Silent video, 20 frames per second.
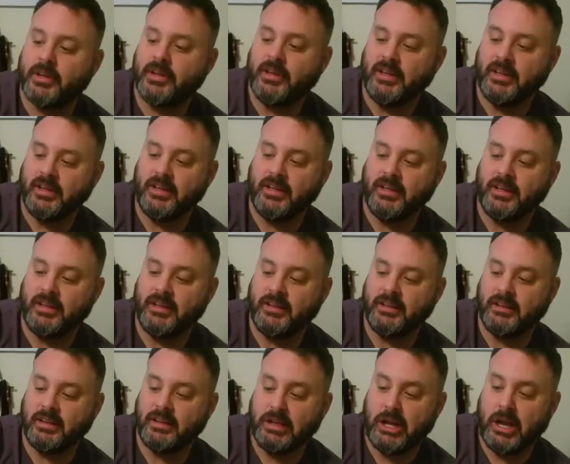
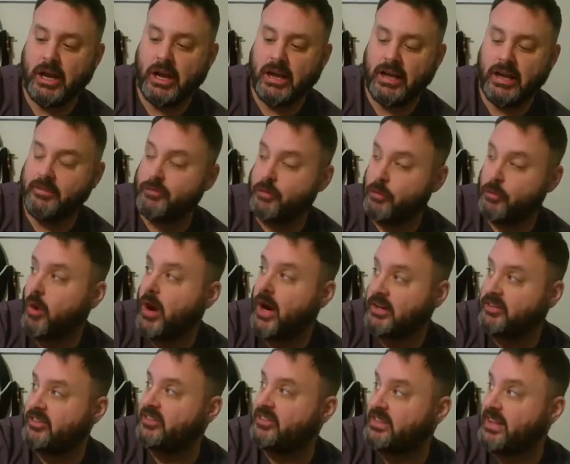if you
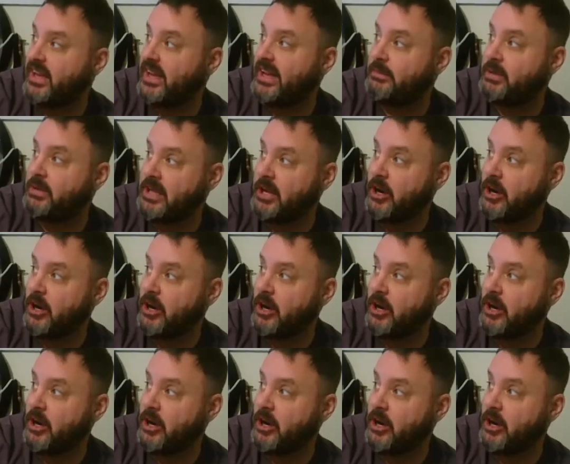watch his game, he